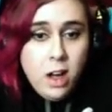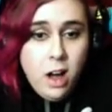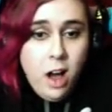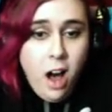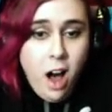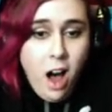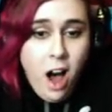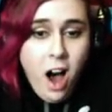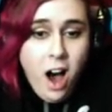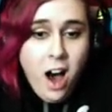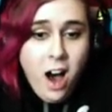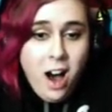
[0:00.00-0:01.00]

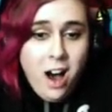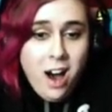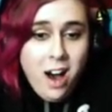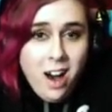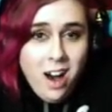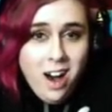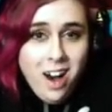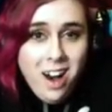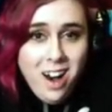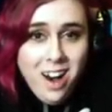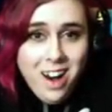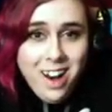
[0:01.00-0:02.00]

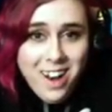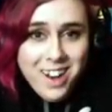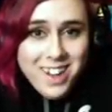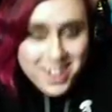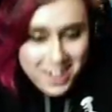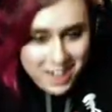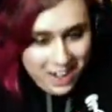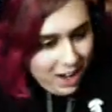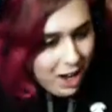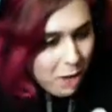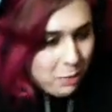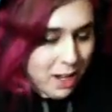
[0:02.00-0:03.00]
oh,
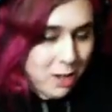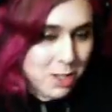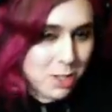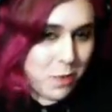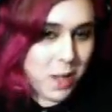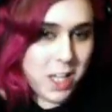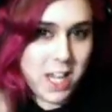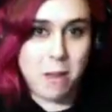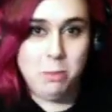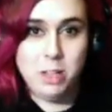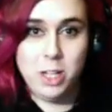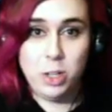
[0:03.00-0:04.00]
but I also feel like
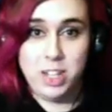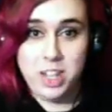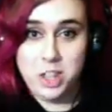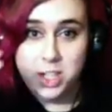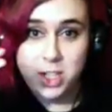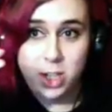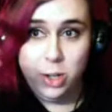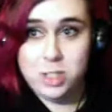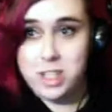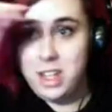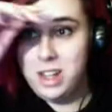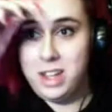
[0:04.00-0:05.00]
I'm literally this close
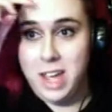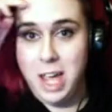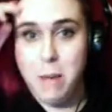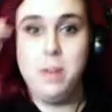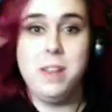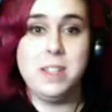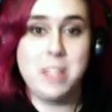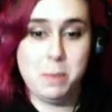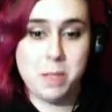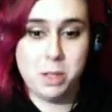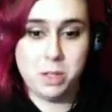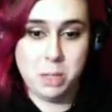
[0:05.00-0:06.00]
to the end of the game and this
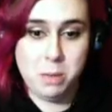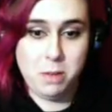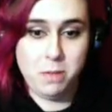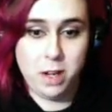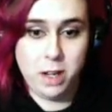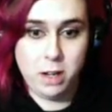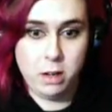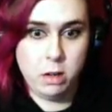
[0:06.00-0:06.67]
episode's gonna be fucking